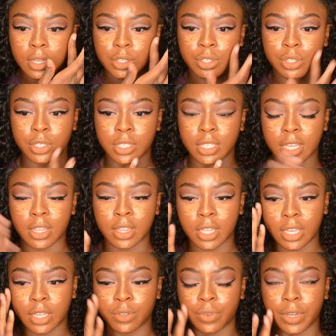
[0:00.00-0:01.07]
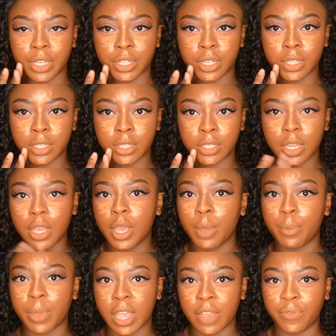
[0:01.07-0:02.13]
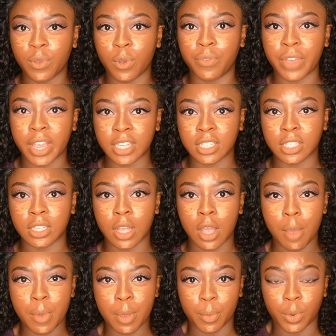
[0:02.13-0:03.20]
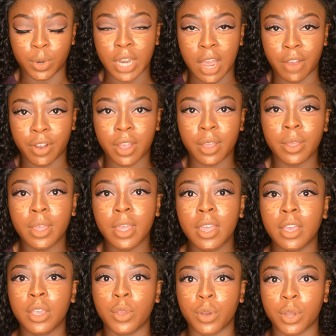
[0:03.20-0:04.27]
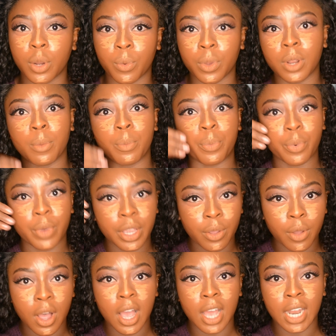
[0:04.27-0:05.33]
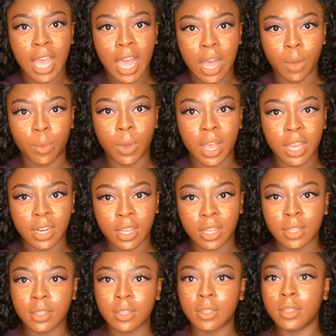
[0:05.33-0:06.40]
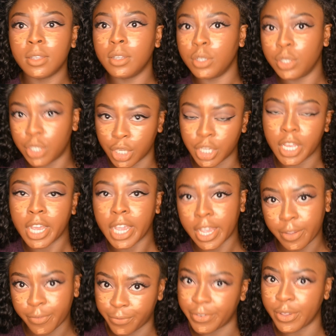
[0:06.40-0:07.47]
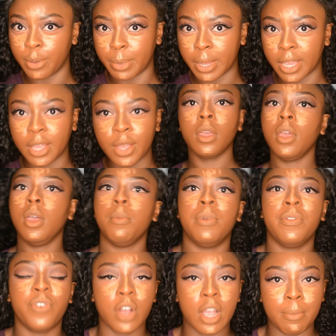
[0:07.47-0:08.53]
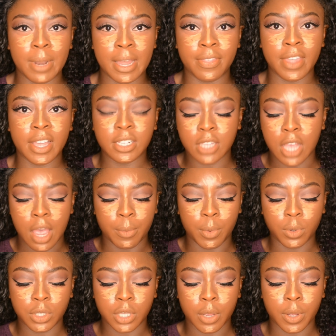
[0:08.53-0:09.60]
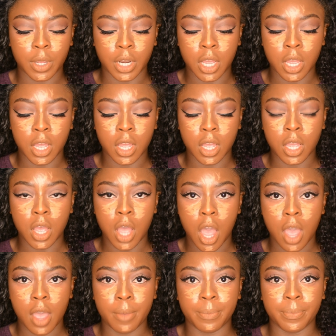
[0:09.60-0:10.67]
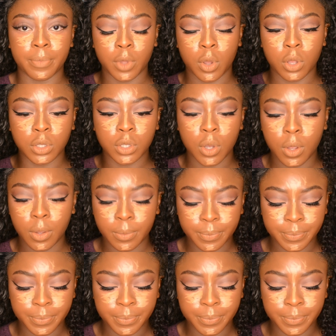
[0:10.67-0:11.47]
just in these regions. But if your face is a bit more narrow, you're going to want to bring your highlight out wider. Do you feel me? Before I blend this, I'm also going to contour.